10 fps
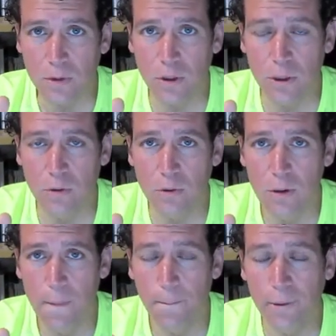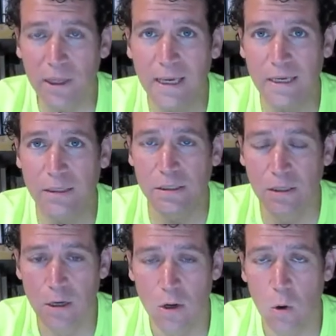to
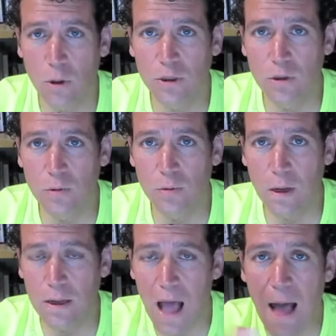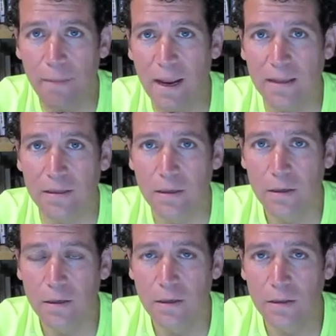please or to accommodate
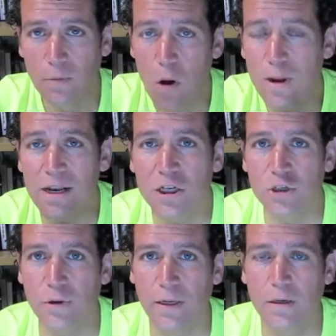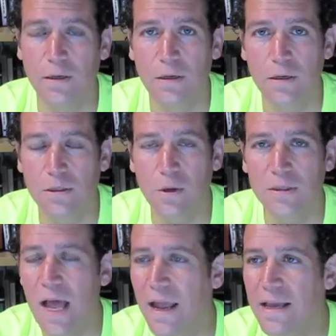their own industry. So
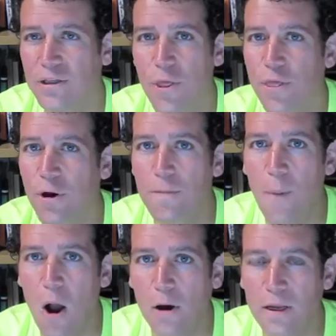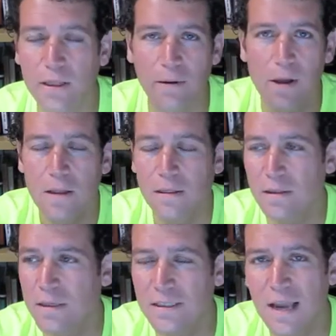it's not like it's a third party. The, the,
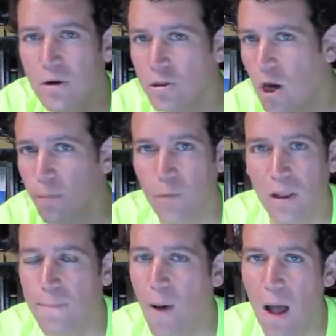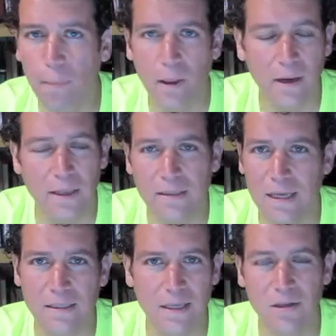the standards aren't really public. It's,
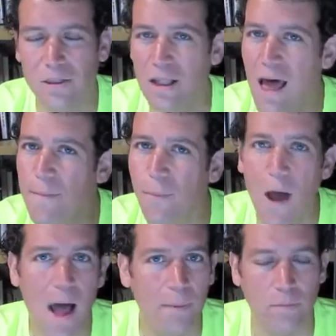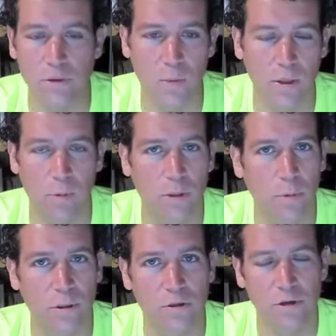it's, there's a lot of problems with, with
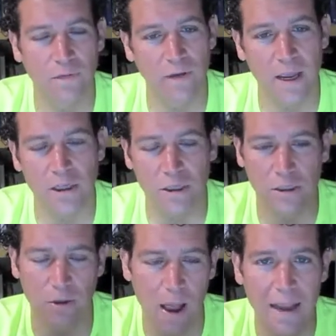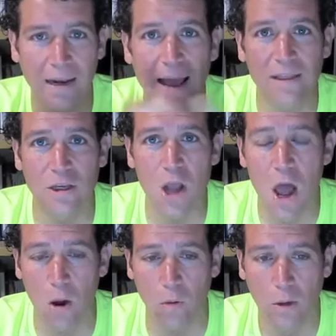what their certification is. So I'd like to
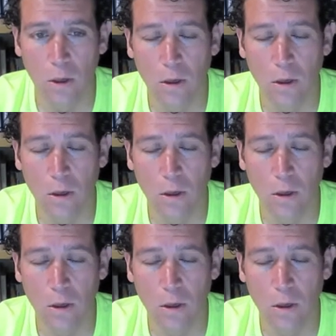know